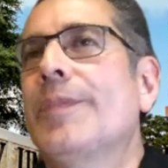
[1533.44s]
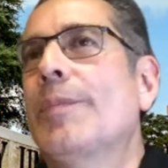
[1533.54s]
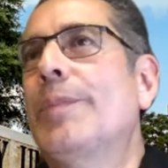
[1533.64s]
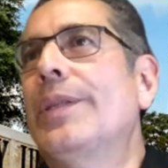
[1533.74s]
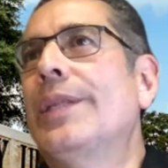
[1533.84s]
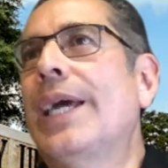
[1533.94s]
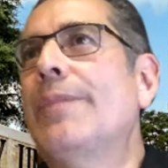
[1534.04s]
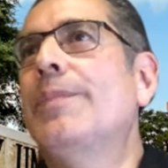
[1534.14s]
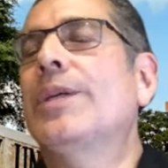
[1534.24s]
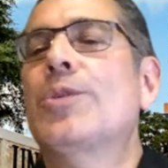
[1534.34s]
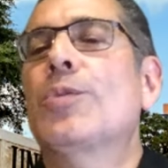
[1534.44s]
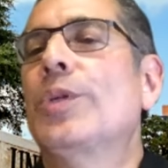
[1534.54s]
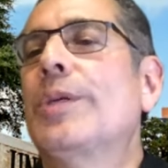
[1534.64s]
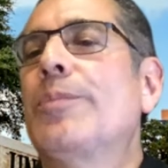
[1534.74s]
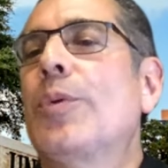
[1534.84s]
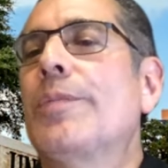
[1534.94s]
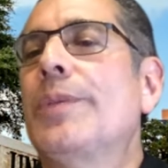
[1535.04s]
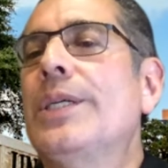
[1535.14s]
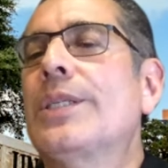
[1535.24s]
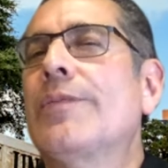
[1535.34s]
but that becomes a really important
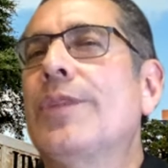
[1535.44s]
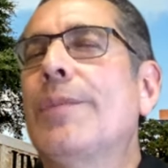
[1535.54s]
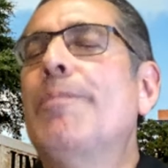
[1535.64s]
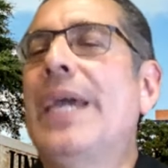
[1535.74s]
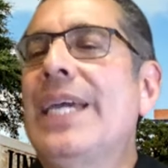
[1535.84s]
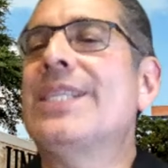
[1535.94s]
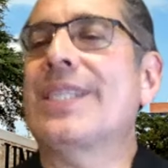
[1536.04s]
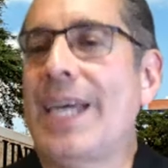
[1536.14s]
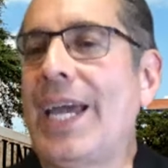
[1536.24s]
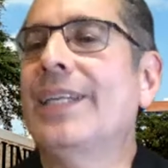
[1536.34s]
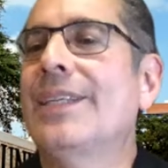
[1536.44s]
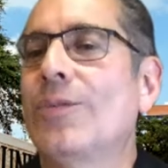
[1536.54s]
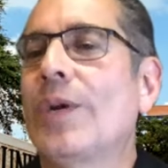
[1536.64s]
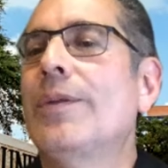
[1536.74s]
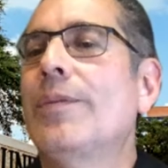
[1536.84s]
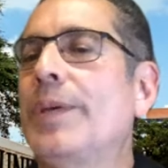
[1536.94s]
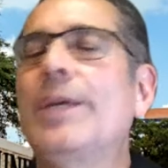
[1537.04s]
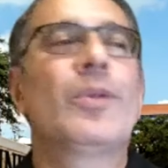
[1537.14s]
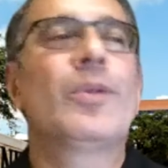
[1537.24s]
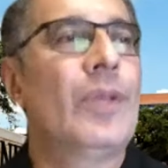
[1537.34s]
piece of the base side, right?
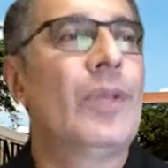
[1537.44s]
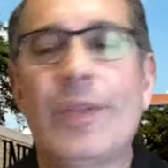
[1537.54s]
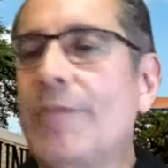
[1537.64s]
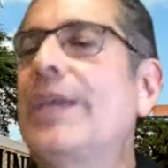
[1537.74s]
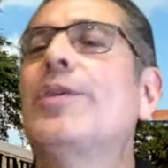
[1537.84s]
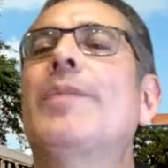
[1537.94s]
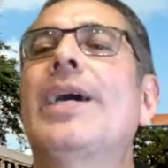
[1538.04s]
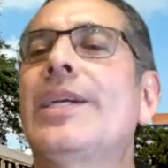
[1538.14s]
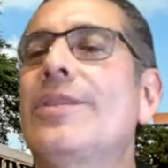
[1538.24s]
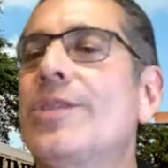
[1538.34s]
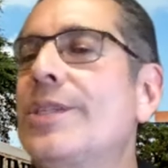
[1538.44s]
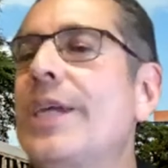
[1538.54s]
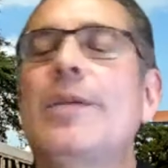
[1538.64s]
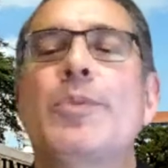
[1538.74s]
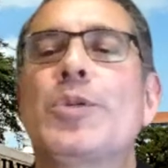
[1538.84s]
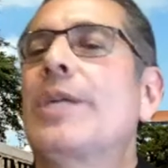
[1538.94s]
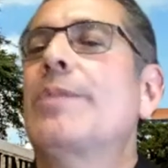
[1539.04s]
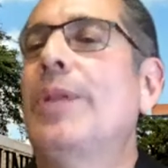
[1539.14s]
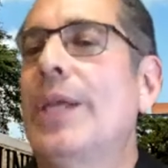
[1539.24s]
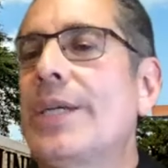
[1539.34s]
People are, they've made their minds
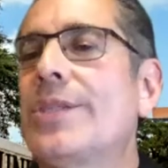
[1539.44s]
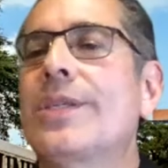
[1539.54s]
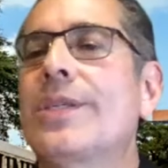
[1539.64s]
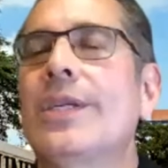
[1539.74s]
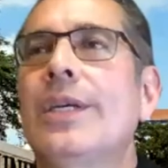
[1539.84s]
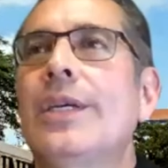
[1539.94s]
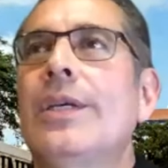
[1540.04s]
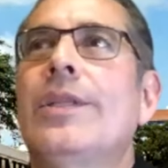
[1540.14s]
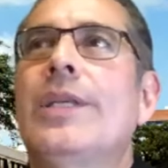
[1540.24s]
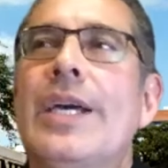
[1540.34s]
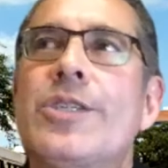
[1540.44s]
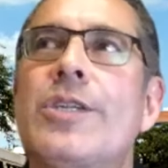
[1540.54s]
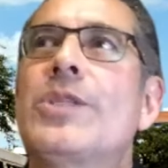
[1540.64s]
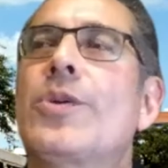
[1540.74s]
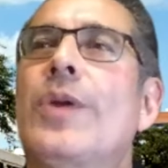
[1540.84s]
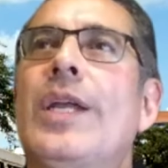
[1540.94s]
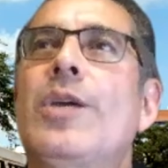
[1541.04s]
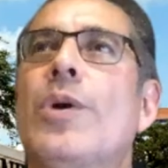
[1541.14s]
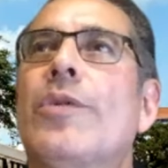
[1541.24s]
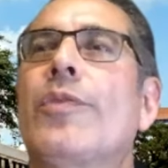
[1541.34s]
90% plus. The estimates are
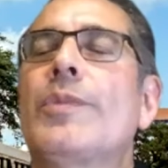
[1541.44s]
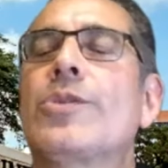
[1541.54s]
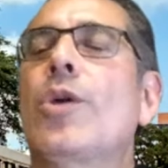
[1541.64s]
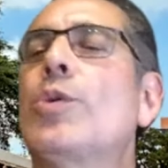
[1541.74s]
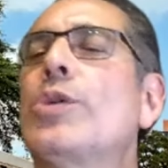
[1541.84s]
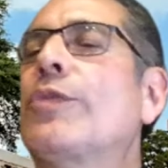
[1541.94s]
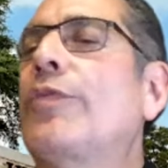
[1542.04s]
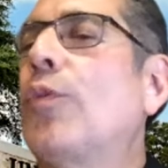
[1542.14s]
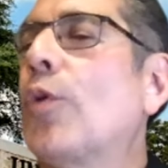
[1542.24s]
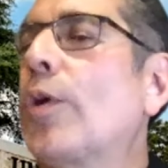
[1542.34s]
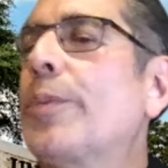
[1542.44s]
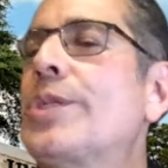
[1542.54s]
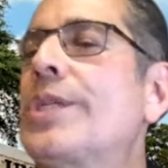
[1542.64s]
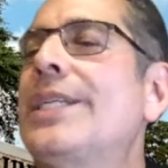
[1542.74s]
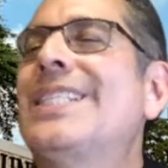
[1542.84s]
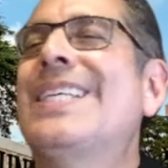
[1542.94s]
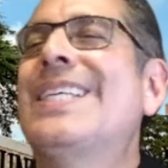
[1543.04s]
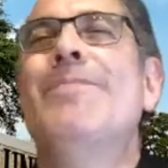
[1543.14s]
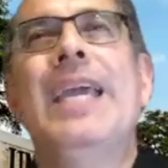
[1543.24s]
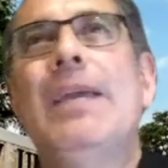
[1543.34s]
anywhere from as low as 4% to
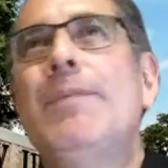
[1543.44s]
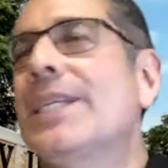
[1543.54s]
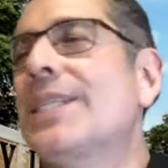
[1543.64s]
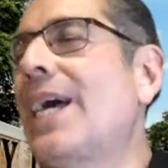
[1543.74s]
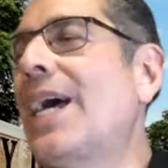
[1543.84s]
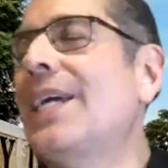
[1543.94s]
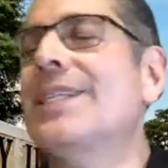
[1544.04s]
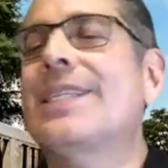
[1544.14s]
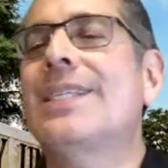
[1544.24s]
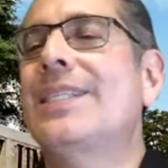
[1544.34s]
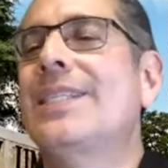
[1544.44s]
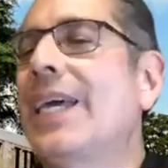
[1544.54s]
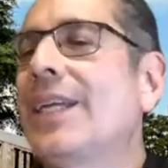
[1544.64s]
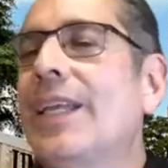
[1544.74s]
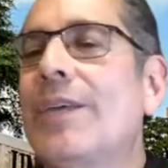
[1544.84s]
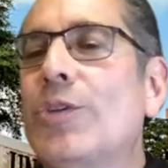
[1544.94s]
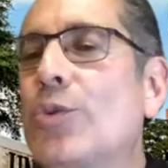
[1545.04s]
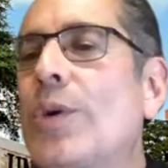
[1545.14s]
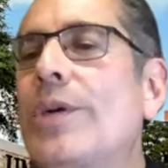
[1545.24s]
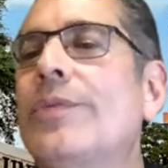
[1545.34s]
maybe as high as 10, 11, or
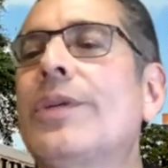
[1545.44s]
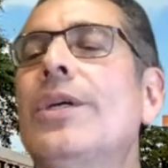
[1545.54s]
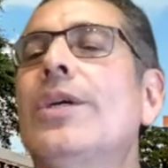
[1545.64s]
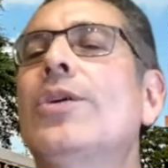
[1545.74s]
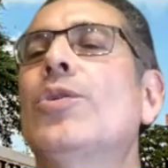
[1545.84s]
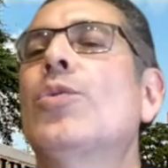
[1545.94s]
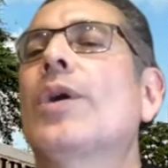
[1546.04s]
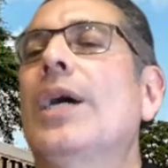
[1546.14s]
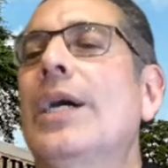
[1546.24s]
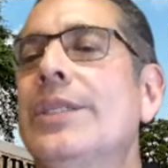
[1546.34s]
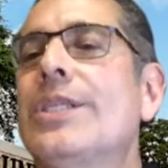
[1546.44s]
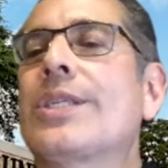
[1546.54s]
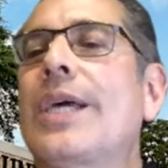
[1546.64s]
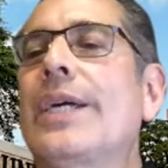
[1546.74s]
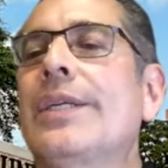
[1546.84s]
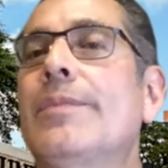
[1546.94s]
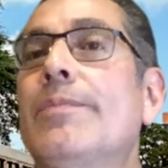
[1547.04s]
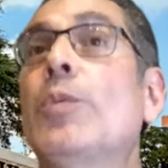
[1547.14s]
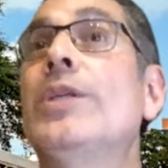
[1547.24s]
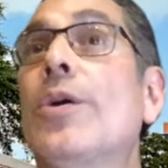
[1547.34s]
12 who are undecided,
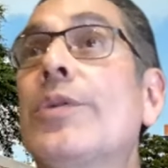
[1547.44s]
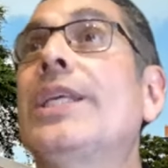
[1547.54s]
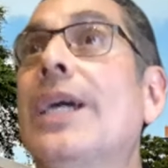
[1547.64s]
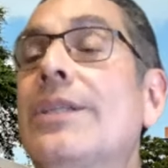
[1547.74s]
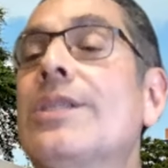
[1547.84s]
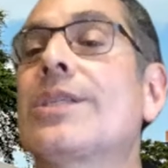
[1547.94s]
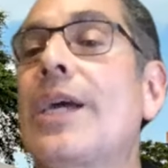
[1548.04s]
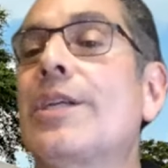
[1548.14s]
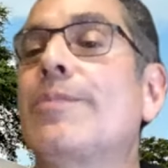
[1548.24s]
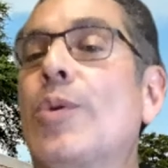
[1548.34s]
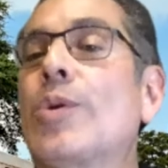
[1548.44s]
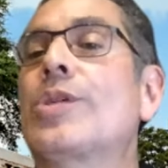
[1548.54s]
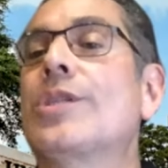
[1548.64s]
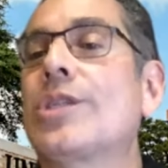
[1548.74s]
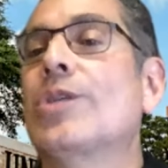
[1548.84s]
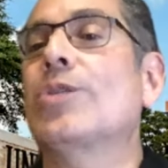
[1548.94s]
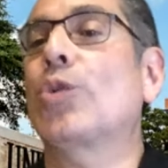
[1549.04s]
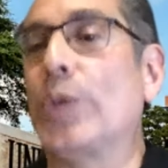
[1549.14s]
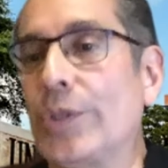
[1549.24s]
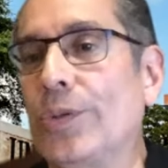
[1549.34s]
but we know that the undecided portion is still
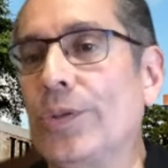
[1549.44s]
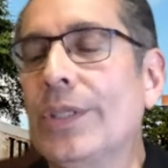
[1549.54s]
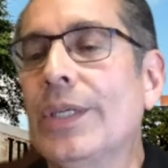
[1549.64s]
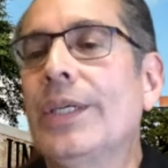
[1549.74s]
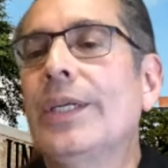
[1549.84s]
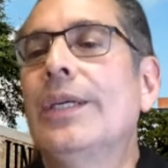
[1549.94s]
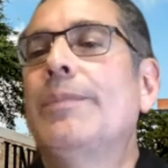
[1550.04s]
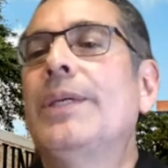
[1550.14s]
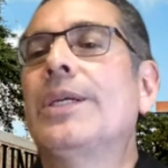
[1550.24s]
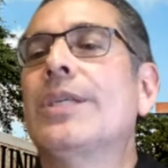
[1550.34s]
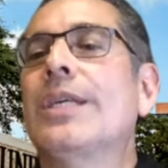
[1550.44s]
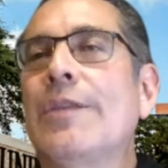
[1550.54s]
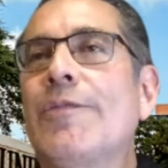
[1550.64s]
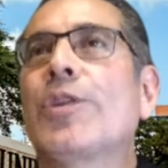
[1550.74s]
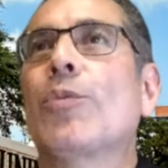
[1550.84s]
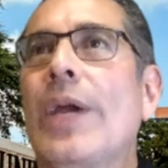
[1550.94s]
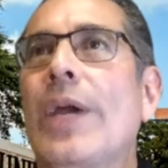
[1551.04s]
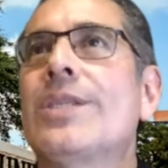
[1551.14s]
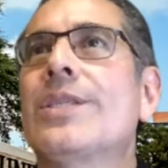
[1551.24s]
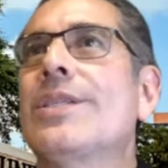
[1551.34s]
critical because if the
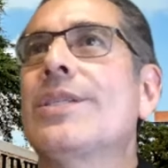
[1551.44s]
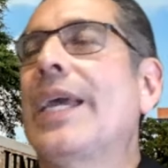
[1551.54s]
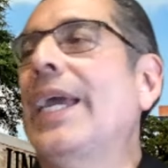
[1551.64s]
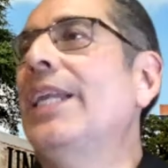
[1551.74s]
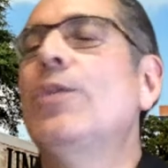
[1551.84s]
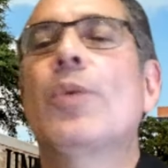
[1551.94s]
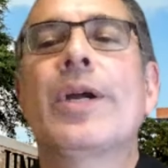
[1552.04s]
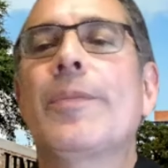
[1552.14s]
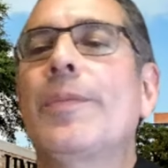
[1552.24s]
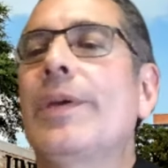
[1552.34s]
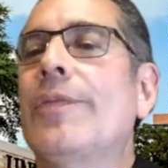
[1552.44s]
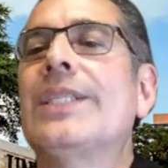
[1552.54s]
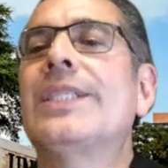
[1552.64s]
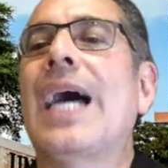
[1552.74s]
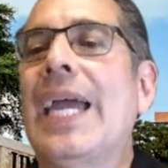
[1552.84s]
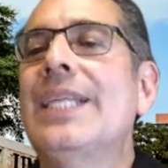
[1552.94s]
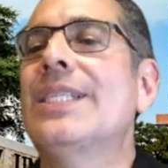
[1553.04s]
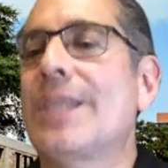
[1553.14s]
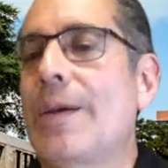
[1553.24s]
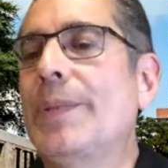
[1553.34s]
race is anywhere, if it
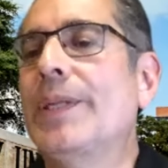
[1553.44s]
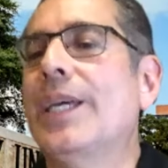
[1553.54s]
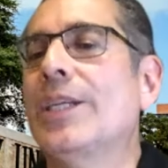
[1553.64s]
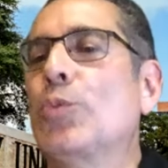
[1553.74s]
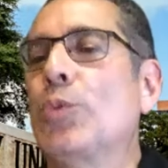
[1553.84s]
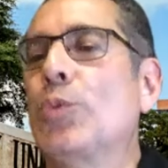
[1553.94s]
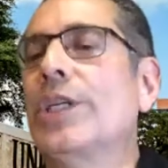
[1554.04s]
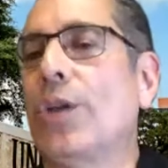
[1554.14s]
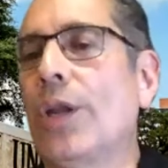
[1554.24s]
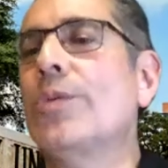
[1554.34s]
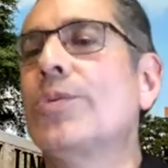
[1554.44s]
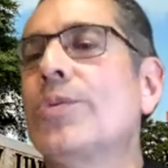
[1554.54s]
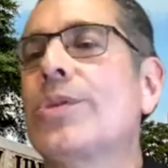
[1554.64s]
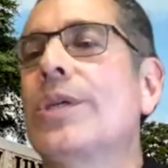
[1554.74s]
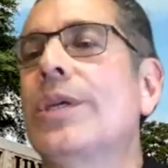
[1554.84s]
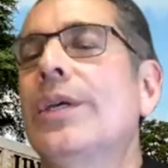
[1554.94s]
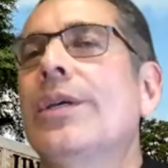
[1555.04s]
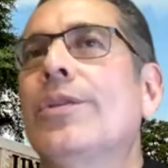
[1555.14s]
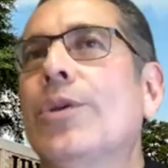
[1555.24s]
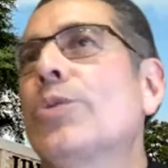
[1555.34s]
tightens up and gets really close,
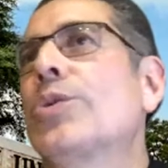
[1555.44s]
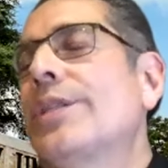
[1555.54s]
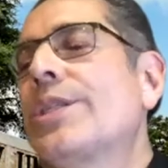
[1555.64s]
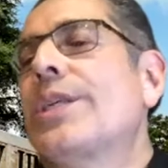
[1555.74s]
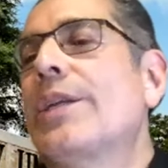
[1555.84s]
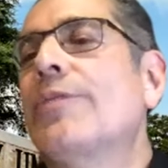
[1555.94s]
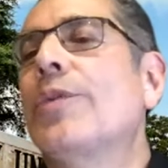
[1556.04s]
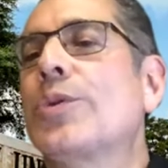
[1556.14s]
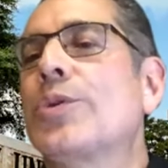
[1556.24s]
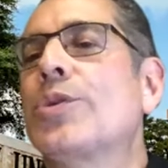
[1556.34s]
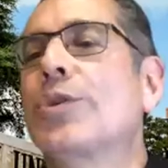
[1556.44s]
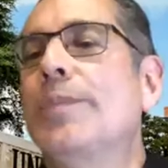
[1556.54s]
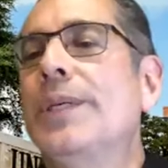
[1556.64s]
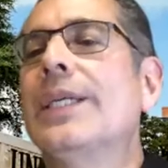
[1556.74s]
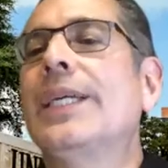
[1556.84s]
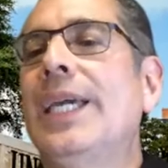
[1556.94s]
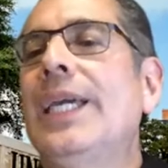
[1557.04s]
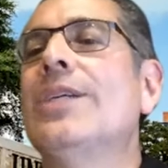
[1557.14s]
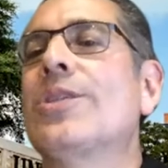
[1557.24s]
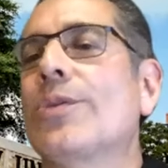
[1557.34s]
those undecided voters could be a
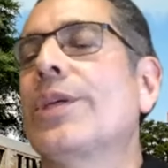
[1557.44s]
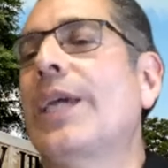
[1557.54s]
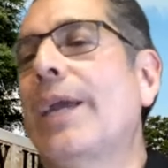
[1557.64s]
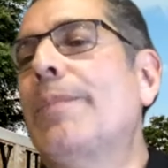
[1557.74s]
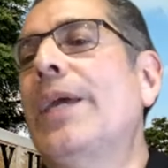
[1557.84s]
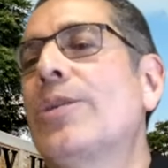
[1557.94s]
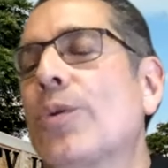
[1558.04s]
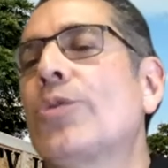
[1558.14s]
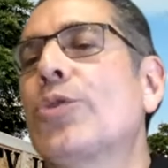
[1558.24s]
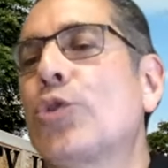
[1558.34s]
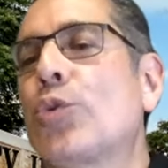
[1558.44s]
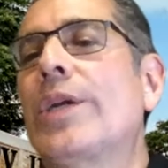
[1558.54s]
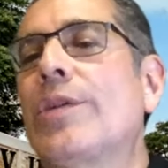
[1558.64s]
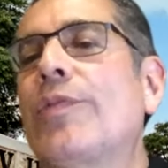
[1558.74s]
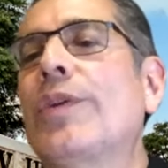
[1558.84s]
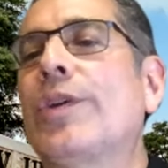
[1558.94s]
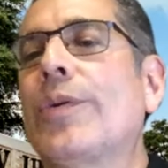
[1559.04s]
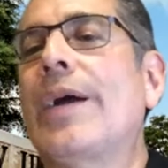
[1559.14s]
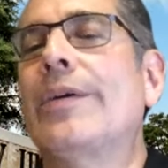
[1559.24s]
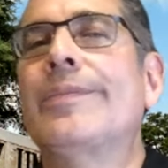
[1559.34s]
key. So the campaigns are also trying to figure
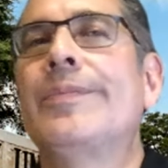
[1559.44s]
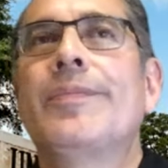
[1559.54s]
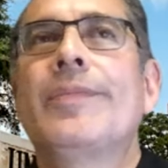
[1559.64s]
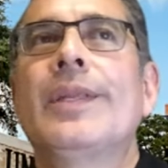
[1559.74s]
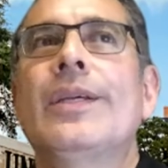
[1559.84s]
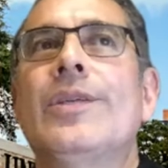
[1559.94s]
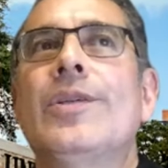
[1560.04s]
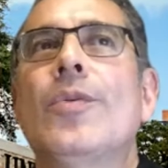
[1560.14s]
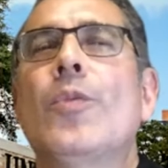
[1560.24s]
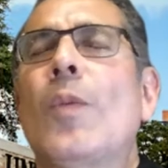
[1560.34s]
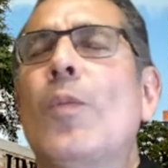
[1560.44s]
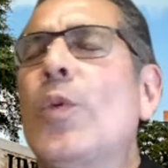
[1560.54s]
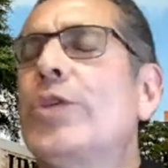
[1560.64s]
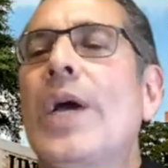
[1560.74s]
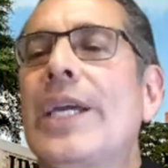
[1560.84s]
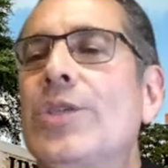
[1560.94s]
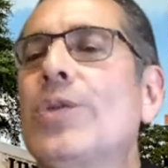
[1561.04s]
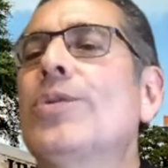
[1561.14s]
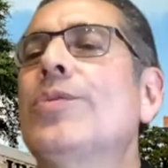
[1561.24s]
out, you know, what do I do